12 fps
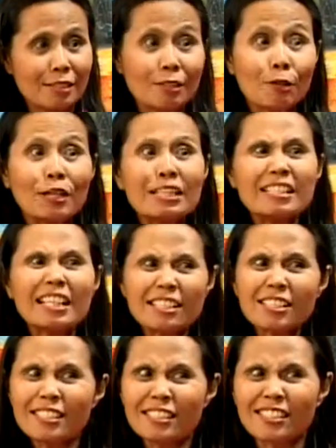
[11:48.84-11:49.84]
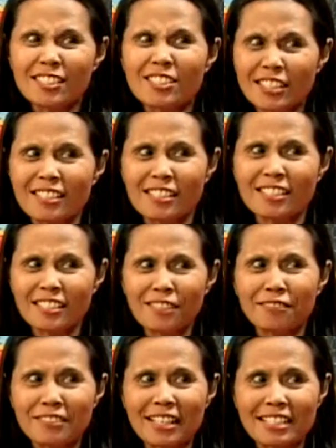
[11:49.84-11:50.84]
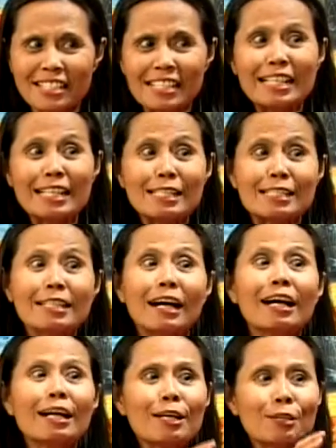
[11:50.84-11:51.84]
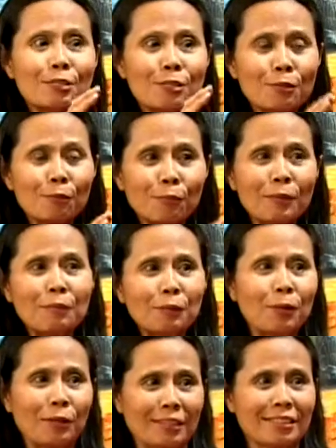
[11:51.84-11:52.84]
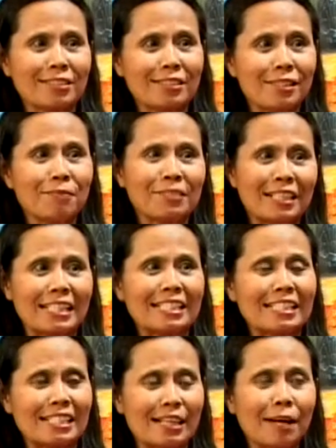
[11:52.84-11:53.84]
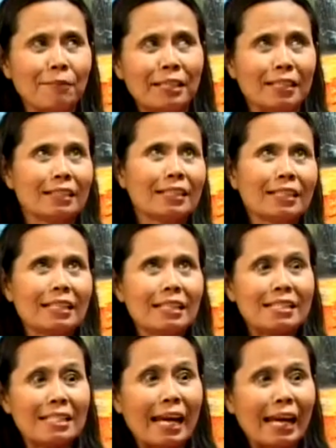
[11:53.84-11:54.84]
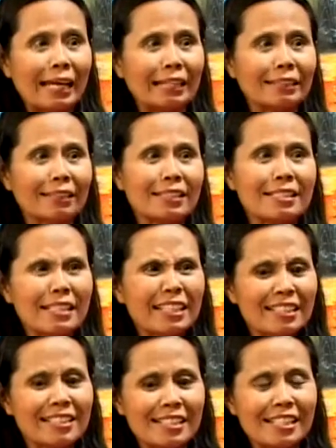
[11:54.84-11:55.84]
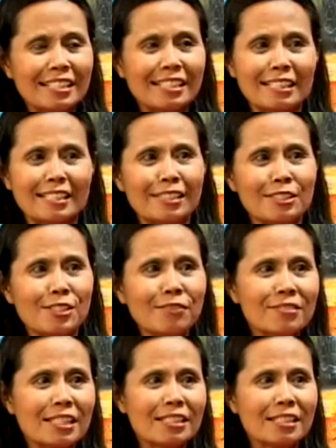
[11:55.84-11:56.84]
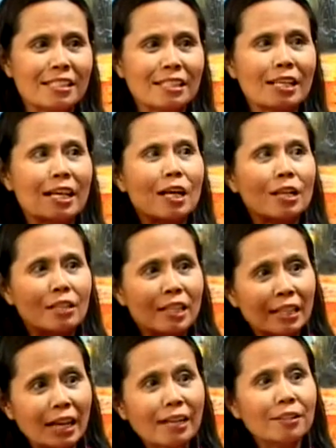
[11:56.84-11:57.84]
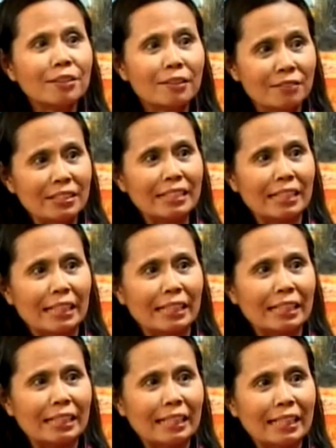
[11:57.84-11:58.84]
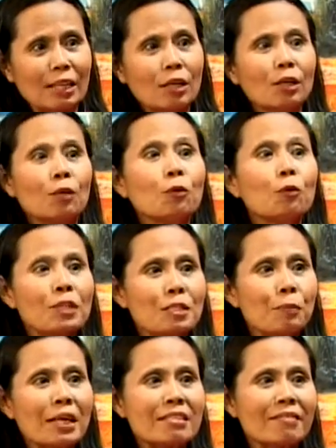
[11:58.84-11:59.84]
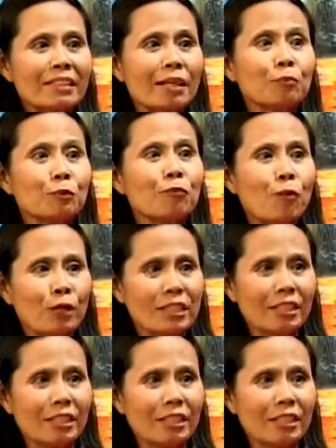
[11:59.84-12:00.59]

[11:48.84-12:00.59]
No, he's not just Chief Justice. He's the Supreme Court Chief Justice. I mean, he's the head. No, he's not a justice. The Chief Justice, Hilario Davide, who was breastfed up to 4